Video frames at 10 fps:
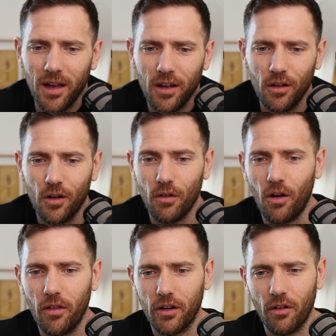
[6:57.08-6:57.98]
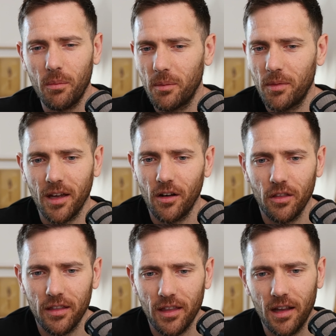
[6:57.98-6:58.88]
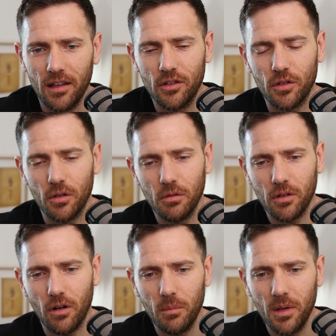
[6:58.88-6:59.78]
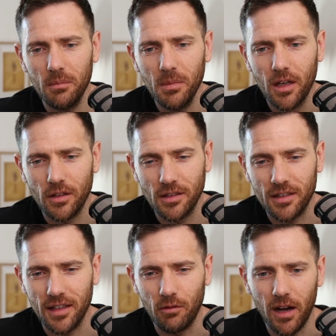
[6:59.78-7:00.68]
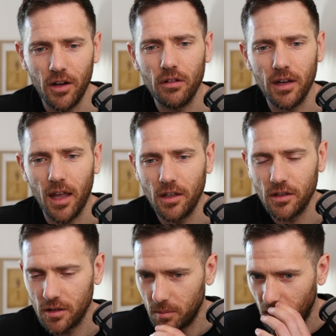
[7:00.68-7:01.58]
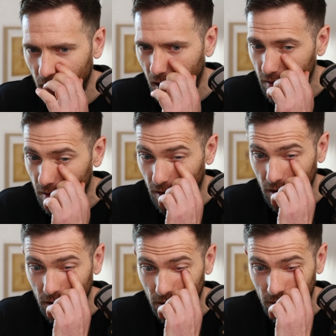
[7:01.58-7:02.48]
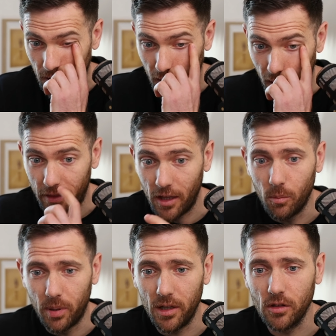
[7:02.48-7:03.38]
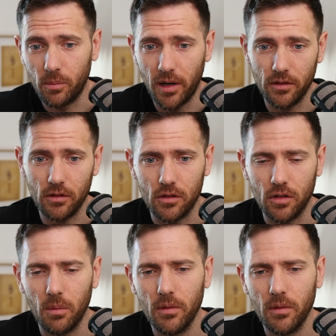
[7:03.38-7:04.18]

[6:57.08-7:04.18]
on the Chromium thing. I don't think that is true with Chromium because it's the rendering engine underneath. I think you build your browser on top of